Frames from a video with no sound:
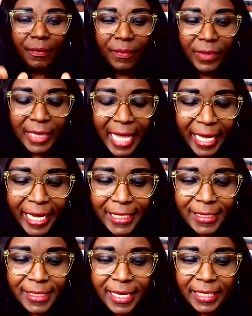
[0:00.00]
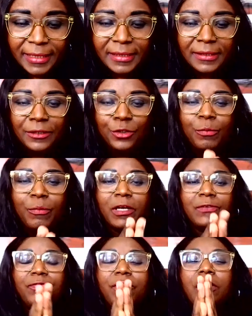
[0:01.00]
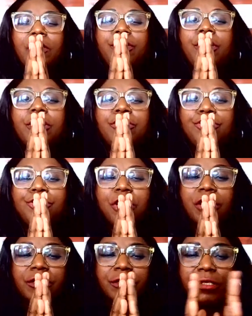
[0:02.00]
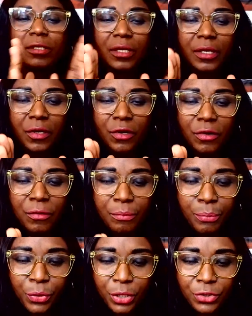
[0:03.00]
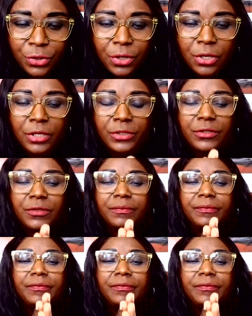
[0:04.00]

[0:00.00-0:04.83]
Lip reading: like I said, you must follow your trust protocols,